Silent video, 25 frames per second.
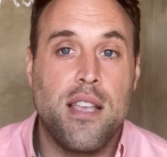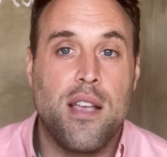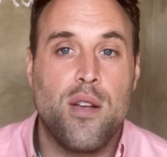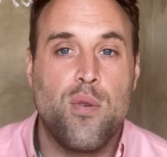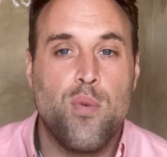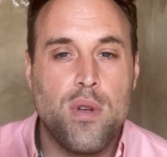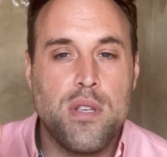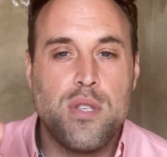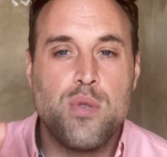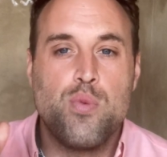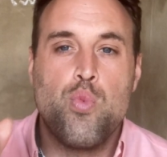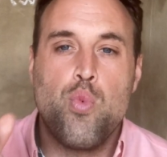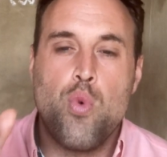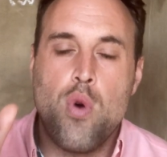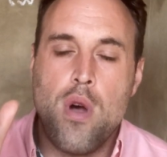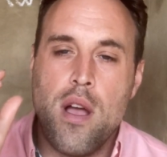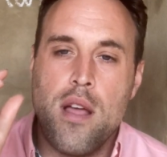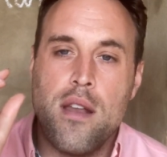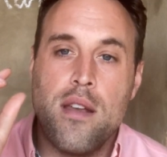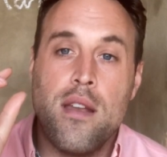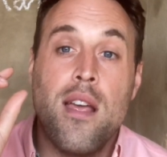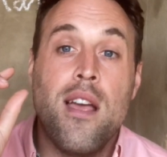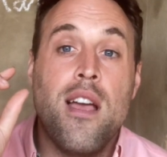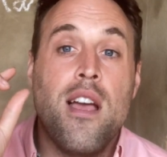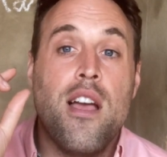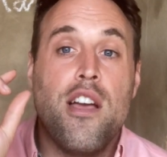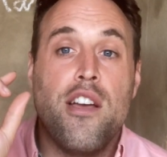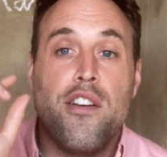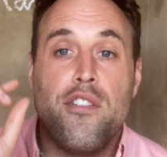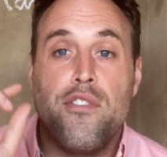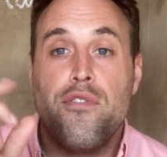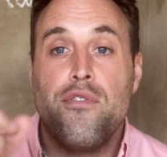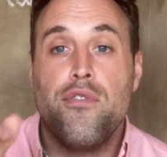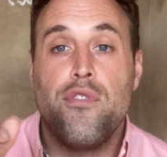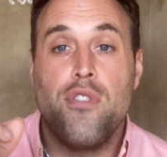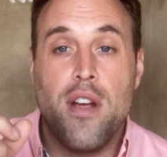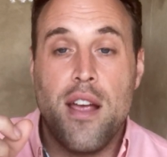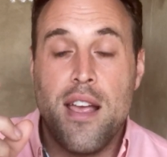Like what's one
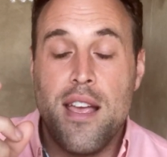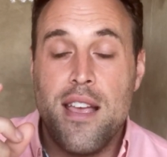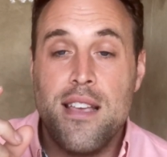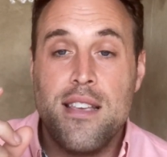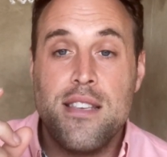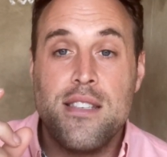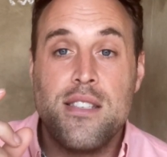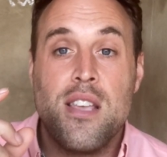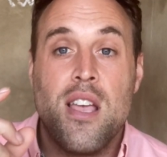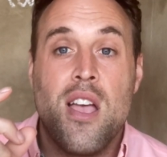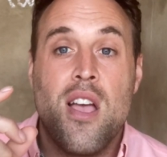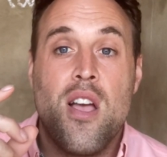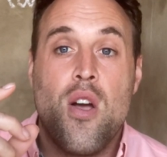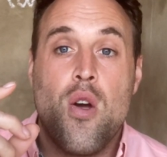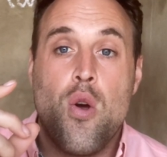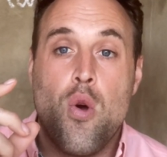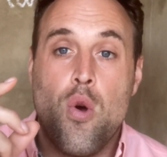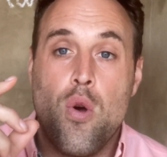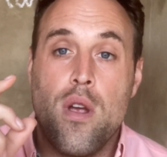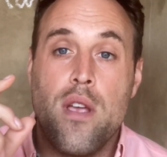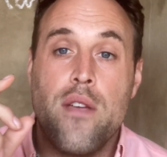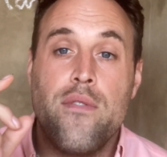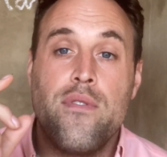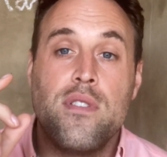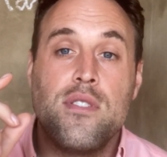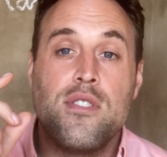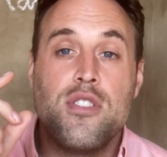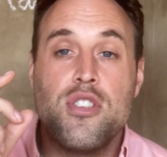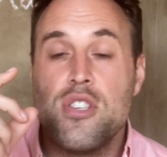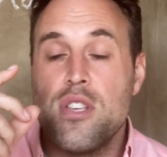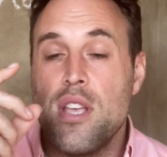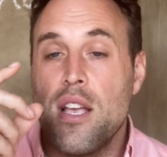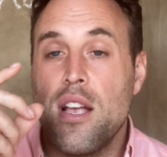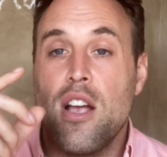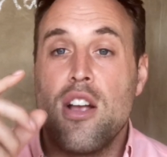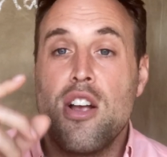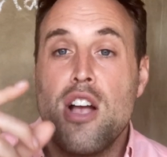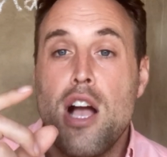phrase or even just
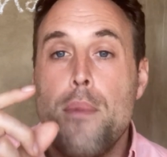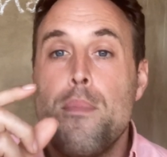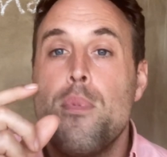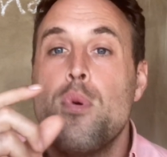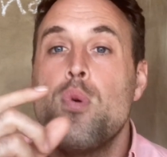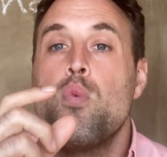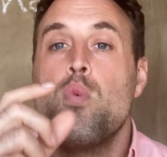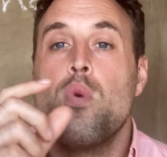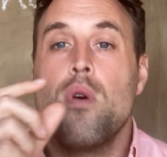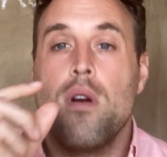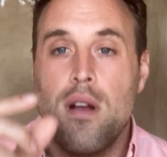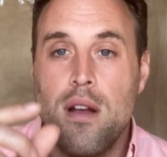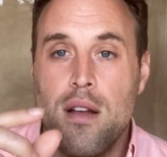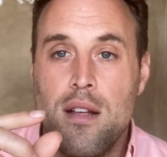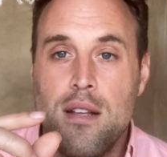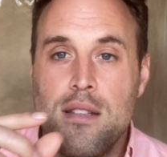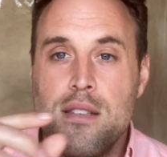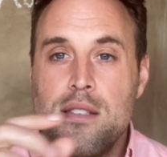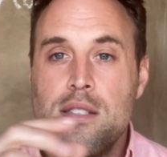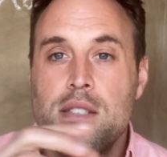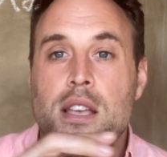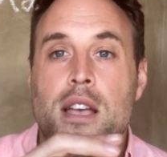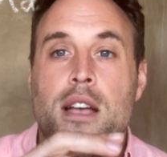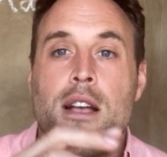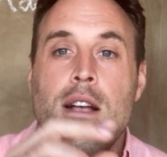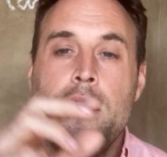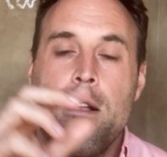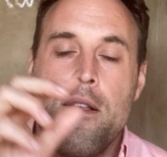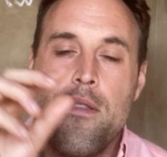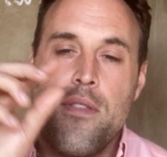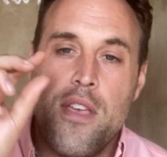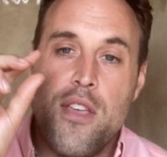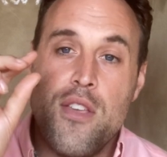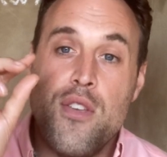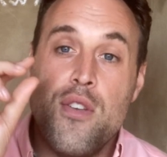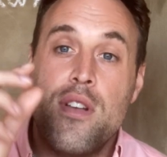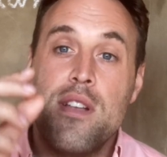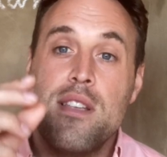like a couple words
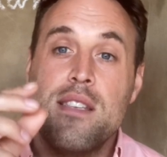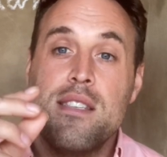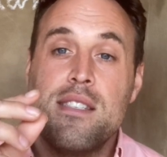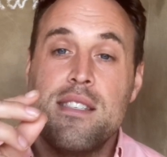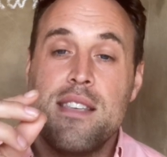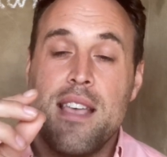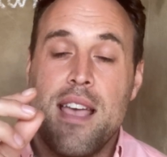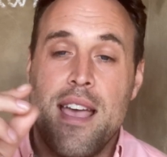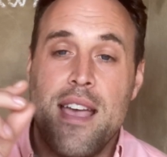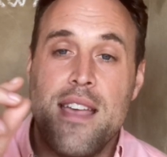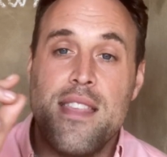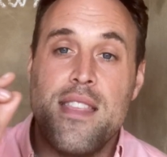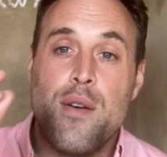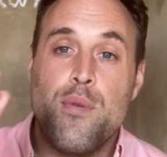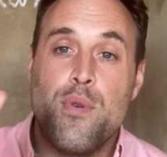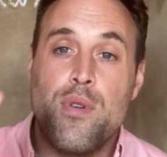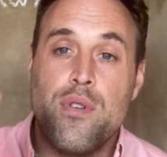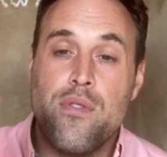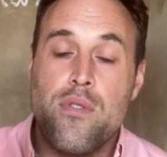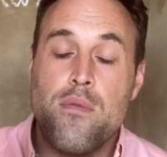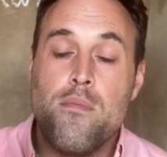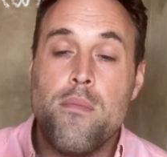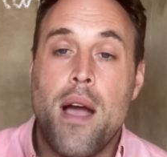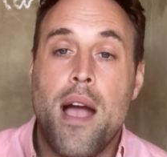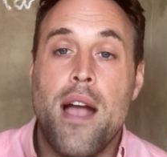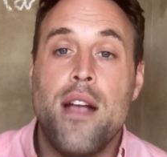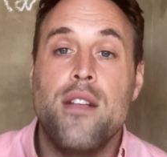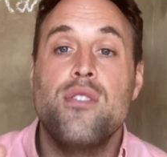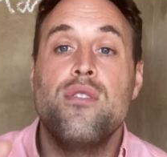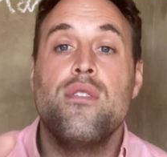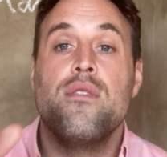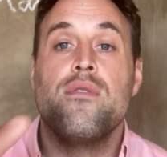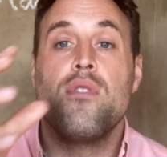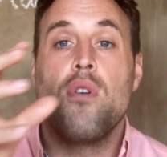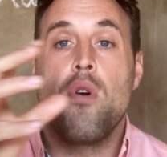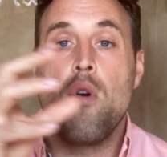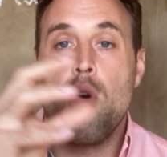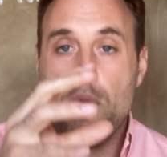that you can say that would remind you
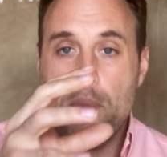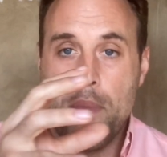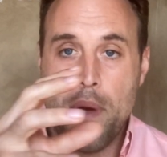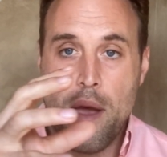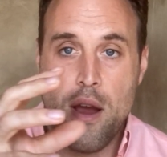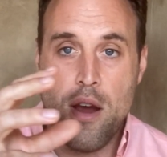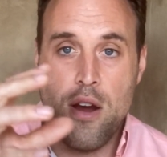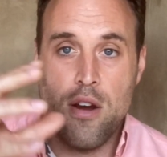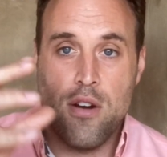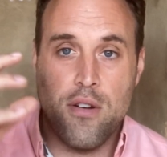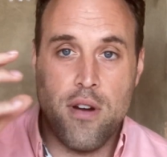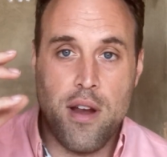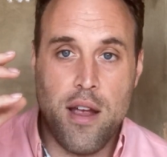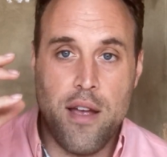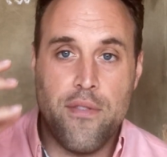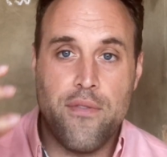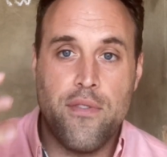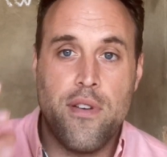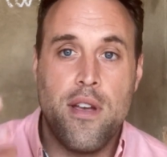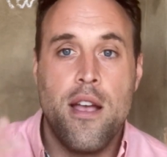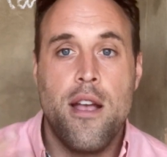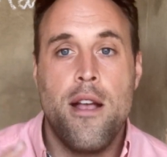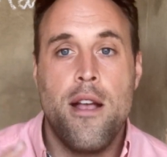of the whole paragraph?